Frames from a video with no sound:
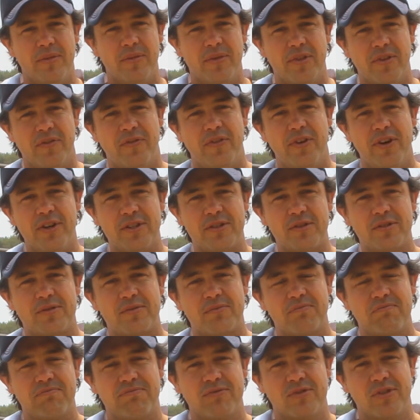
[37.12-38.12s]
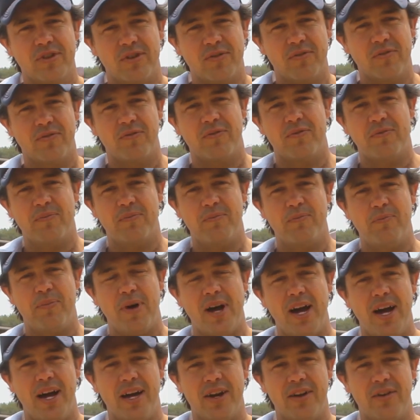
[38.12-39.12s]
The first sort of
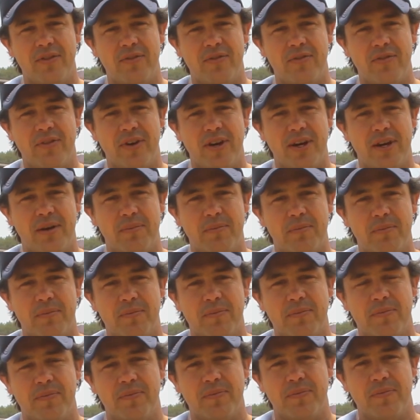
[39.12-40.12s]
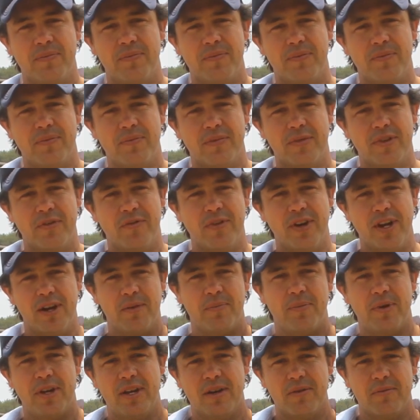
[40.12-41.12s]
part of
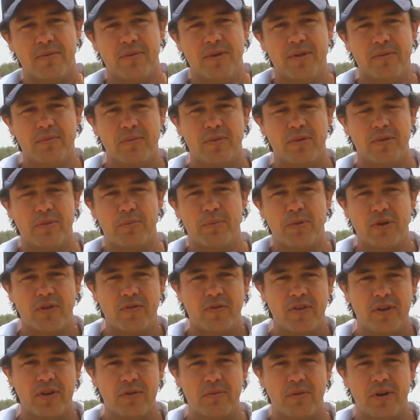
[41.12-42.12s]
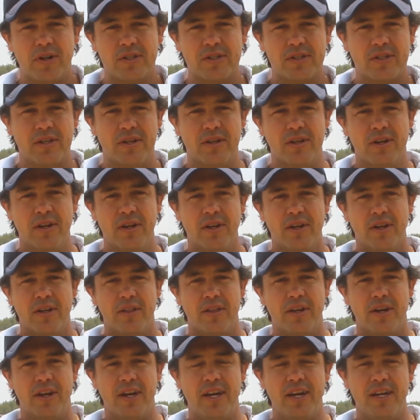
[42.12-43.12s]
developing it with BROOKFIELD was the
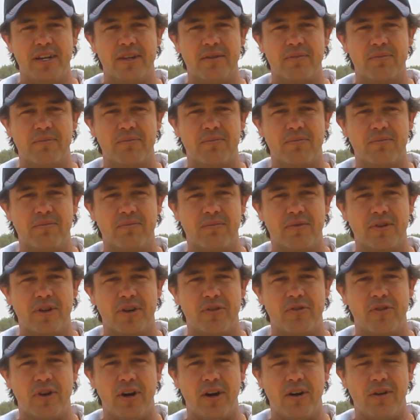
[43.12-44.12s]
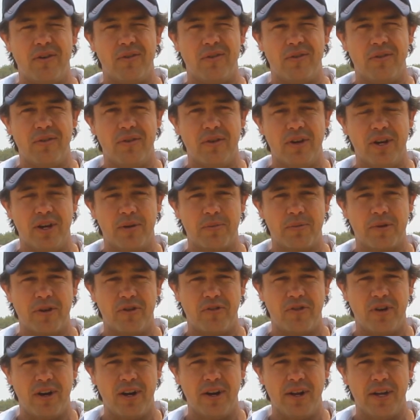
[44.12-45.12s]
need to help
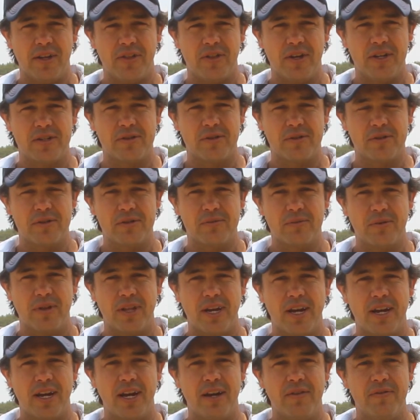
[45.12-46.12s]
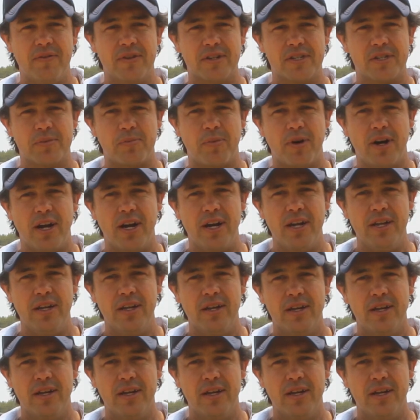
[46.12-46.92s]
control our thistles without having to spray,